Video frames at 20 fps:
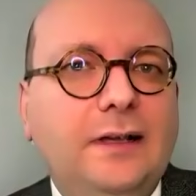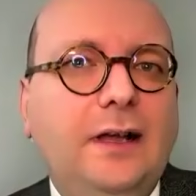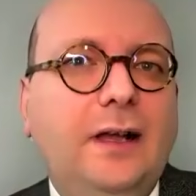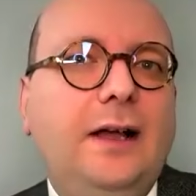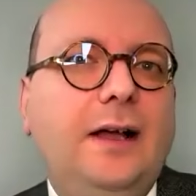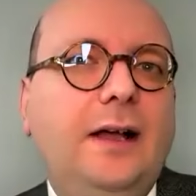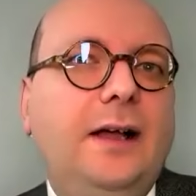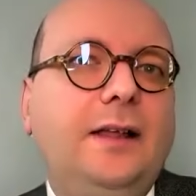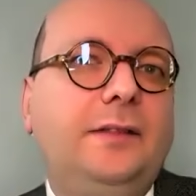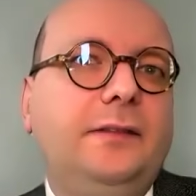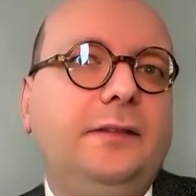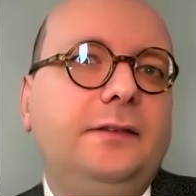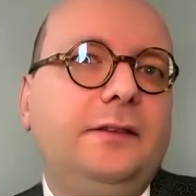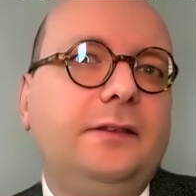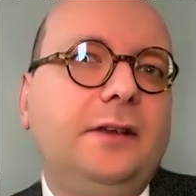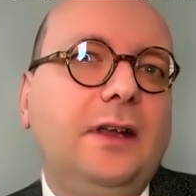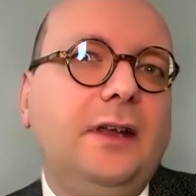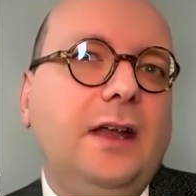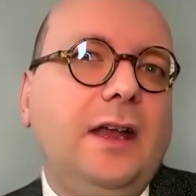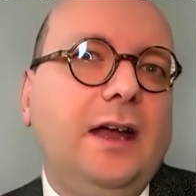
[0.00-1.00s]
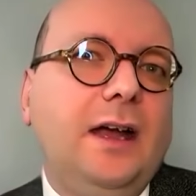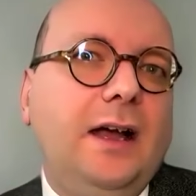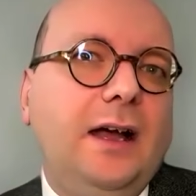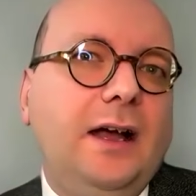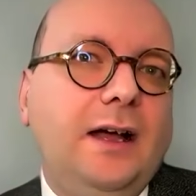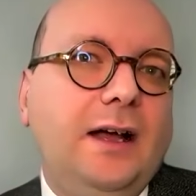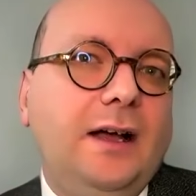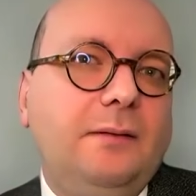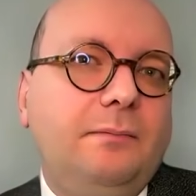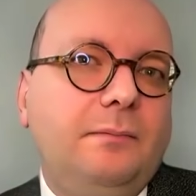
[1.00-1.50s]
And
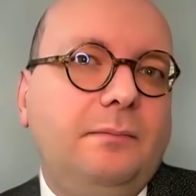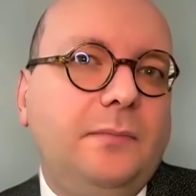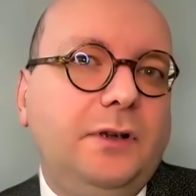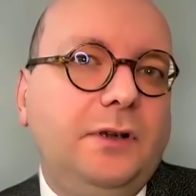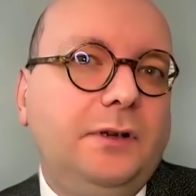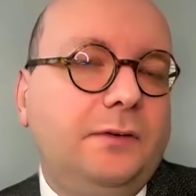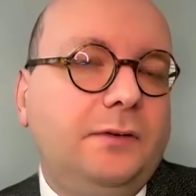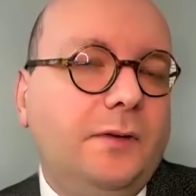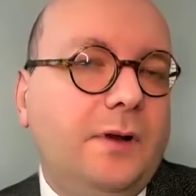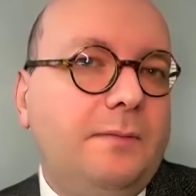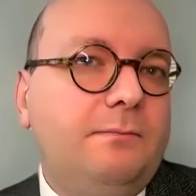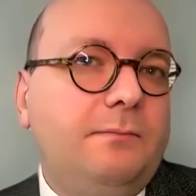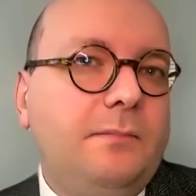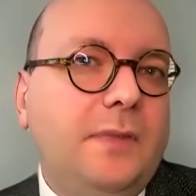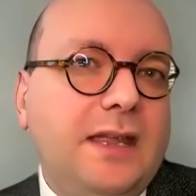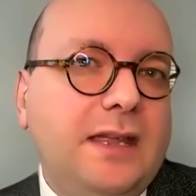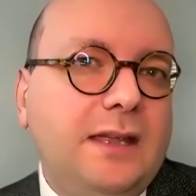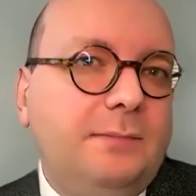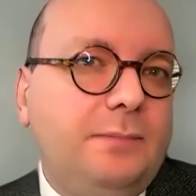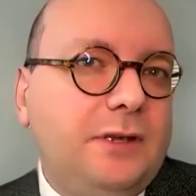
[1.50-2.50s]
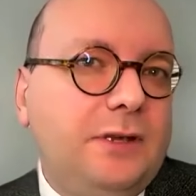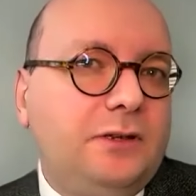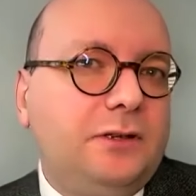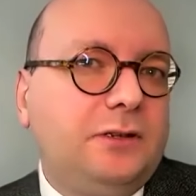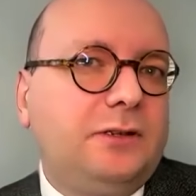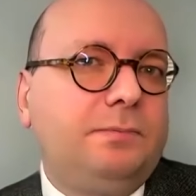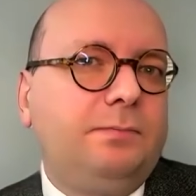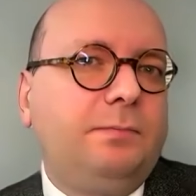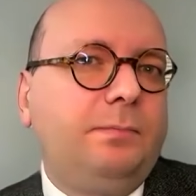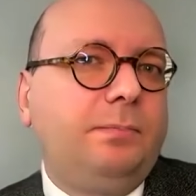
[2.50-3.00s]
um, you know, and maybe
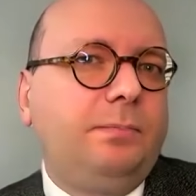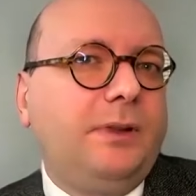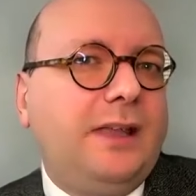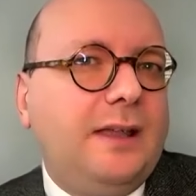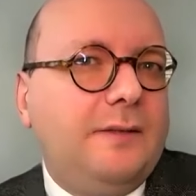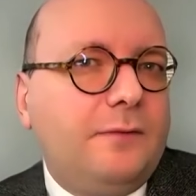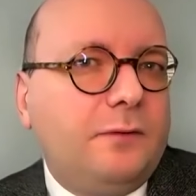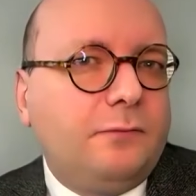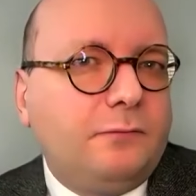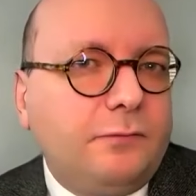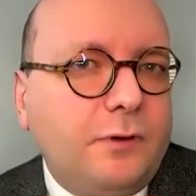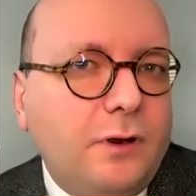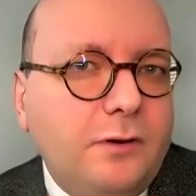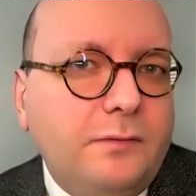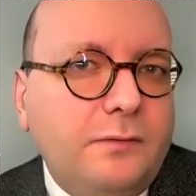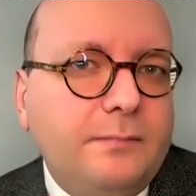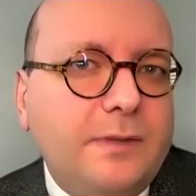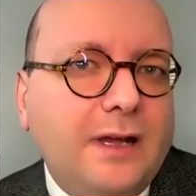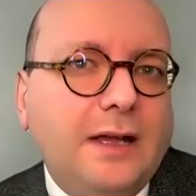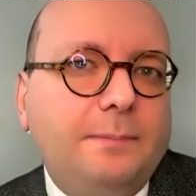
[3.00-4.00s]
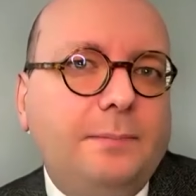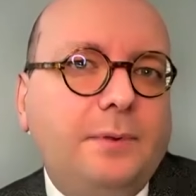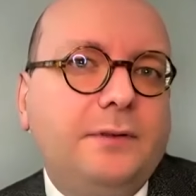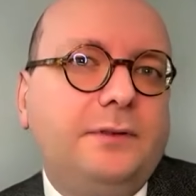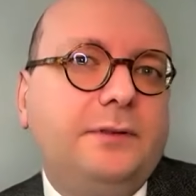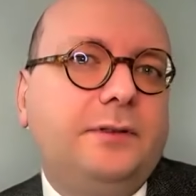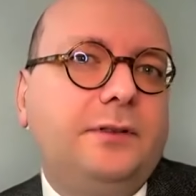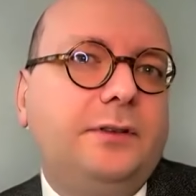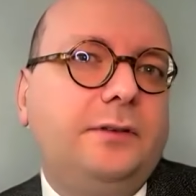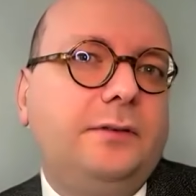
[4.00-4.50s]
just give a roadmap
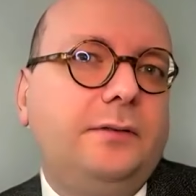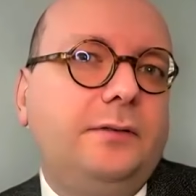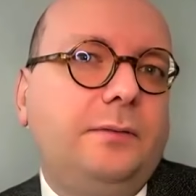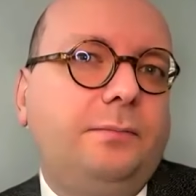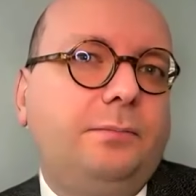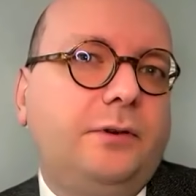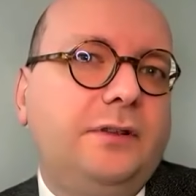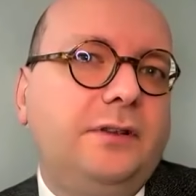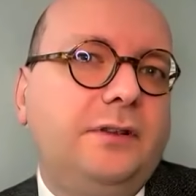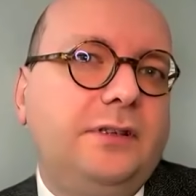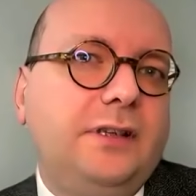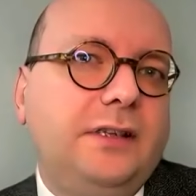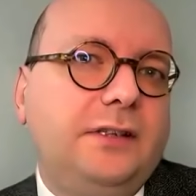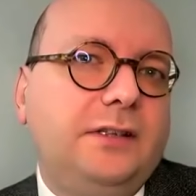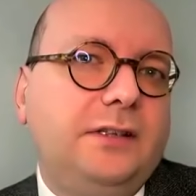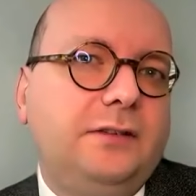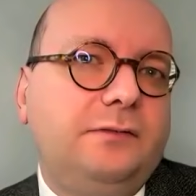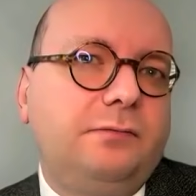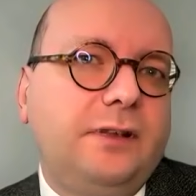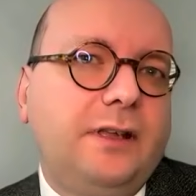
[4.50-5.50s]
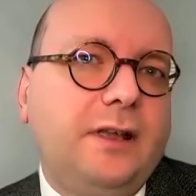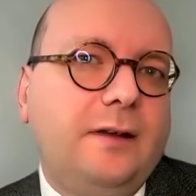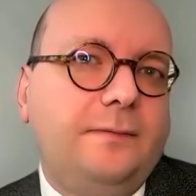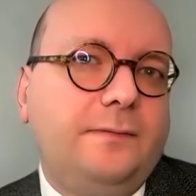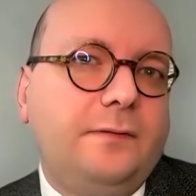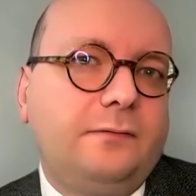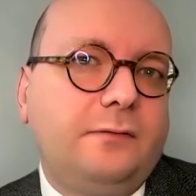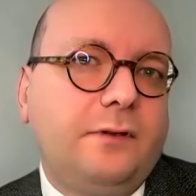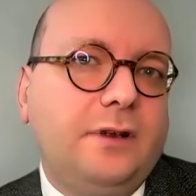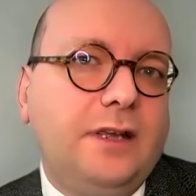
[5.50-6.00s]
as to the princess's
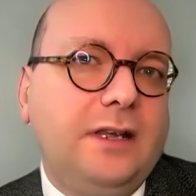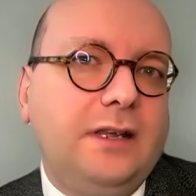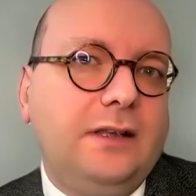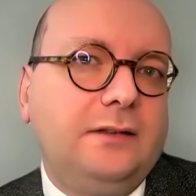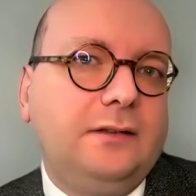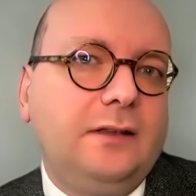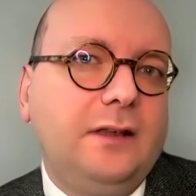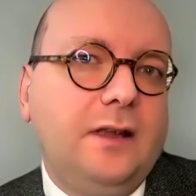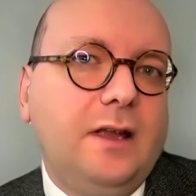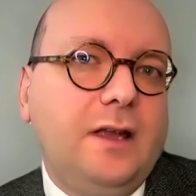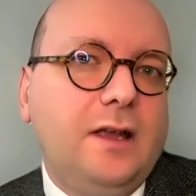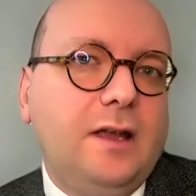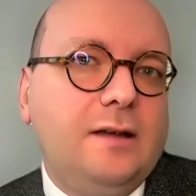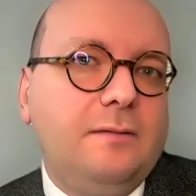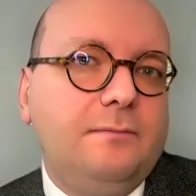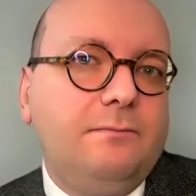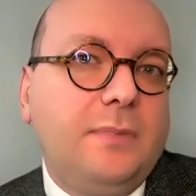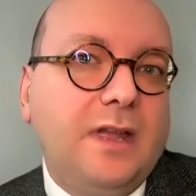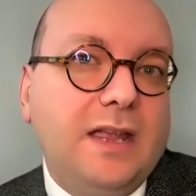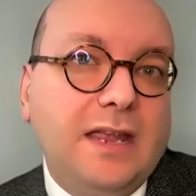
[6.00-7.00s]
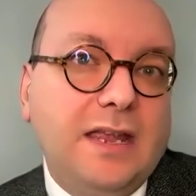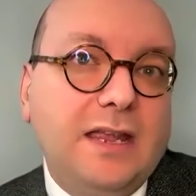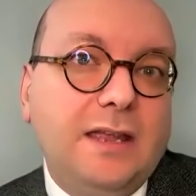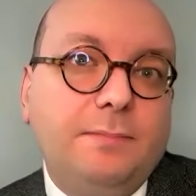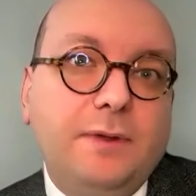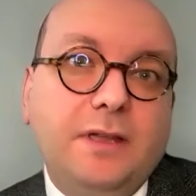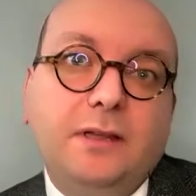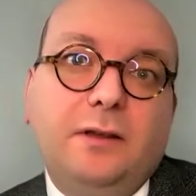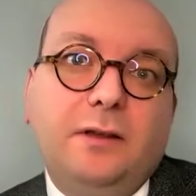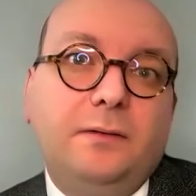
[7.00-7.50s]
recovery and, and
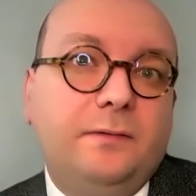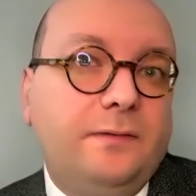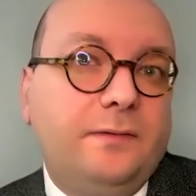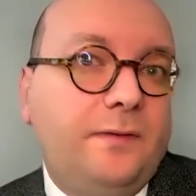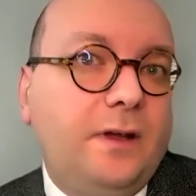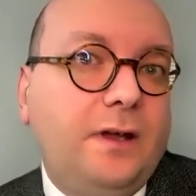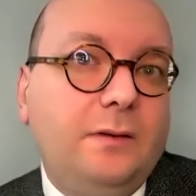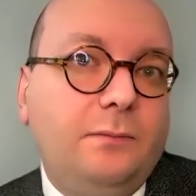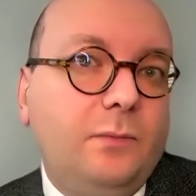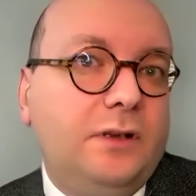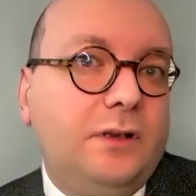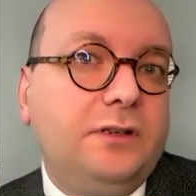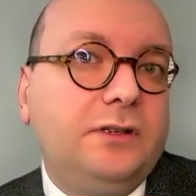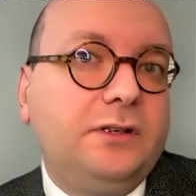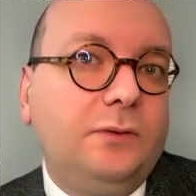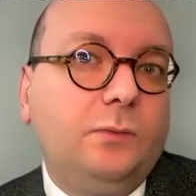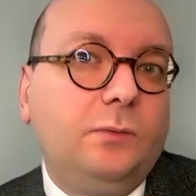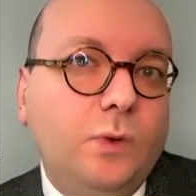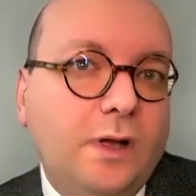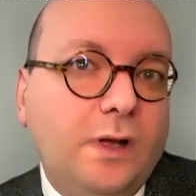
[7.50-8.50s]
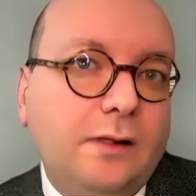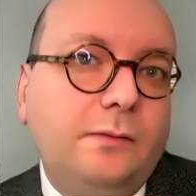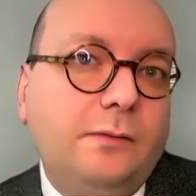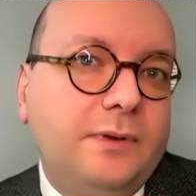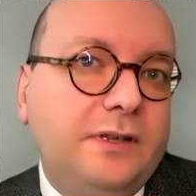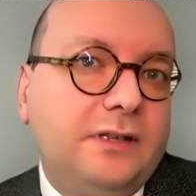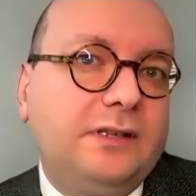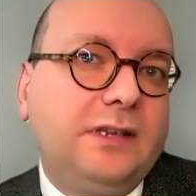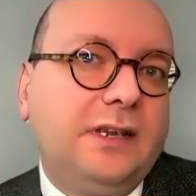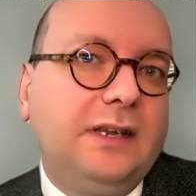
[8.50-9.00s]
maybe confirm when she will
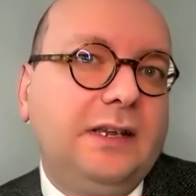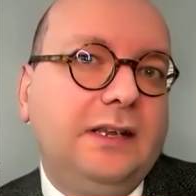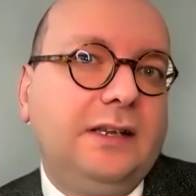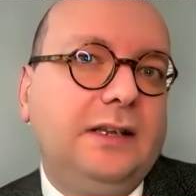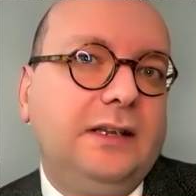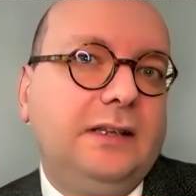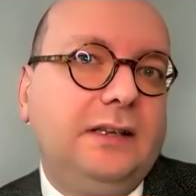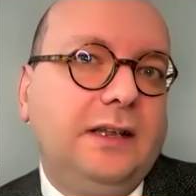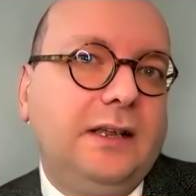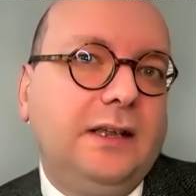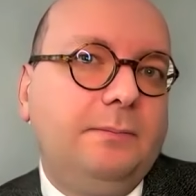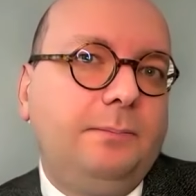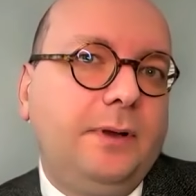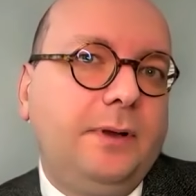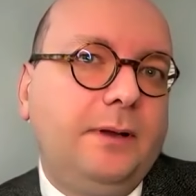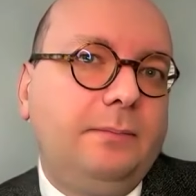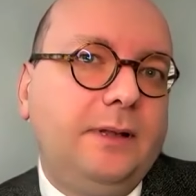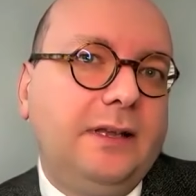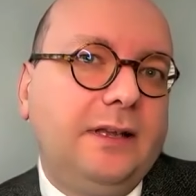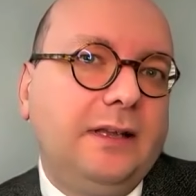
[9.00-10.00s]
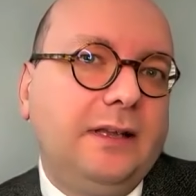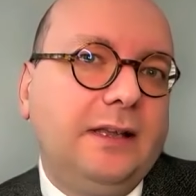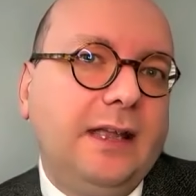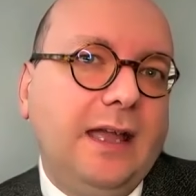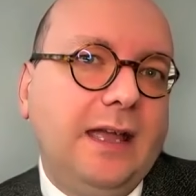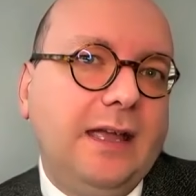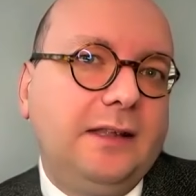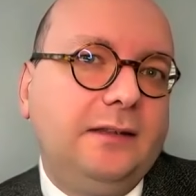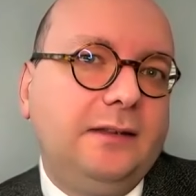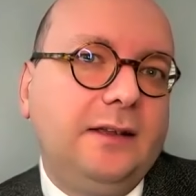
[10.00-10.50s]
be seen in, in public
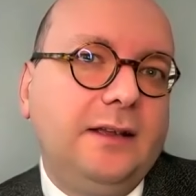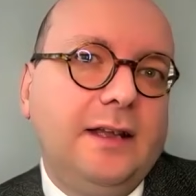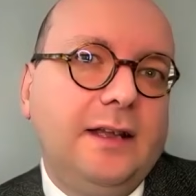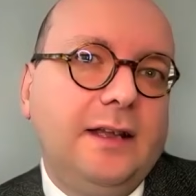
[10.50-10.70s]
again.